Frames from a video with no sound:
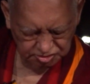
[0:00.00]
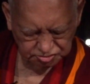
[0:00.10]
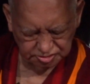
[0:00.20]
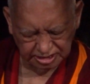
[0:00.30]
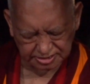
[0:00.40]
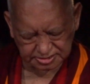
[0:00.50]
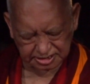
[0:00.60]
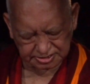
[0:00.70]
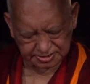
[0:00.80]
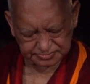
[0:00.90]
So then
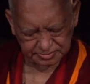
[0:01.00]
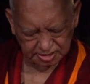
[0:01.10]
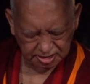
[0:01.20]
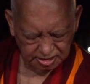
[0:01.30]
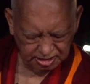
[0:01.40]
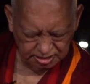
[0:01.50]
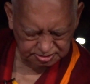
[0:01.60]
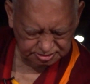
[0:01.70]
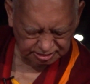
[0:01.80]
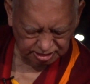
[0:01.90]
says, uh,
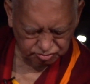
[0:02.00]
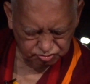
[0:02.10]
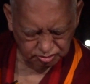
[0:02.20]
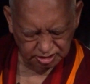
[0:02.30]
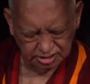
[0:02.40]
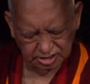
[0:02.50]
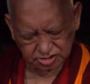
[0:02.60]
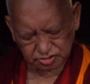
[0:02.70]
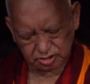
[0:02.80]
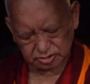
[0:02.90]
that Dunga,
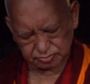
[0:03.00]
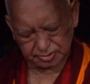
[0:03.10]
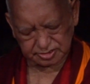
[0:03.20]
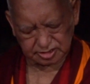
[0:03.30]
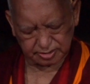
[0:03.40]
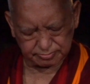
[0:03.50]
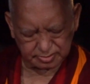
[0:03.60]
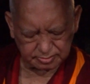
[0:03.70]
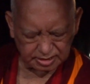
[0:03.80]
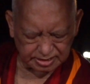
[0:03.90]
so it's because I
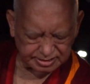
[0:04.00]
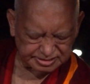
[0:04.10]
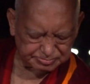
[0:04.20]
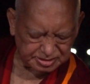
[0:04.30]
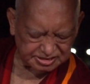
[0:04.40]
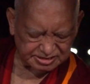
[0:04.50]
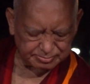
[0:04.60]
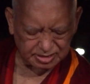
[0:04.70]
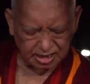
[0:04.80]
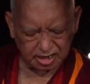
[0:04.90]
uh, experience
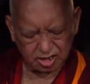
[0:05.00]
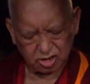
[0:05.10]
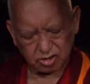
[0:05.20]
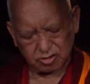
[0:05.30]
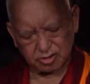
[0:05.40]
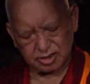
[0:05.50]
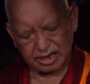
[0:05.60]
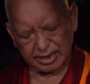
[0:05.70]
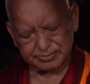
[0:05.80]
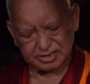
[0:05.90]
similar. Or
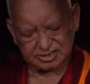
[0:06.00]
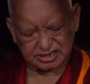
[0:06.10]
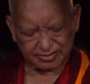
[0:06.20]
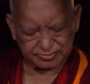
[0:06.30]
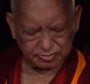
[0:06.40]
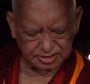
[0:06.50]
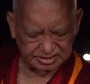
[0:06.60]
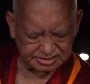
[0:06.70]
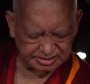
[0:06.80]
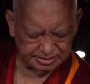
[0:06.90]
happiness, suffering, or the
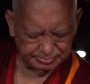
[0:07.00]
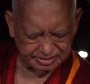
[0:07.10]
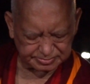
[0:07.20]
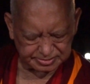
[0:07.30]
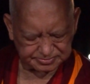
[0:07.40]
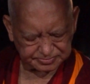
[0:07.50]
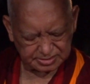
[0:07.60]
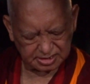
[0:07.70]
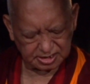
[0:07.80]
sentient being.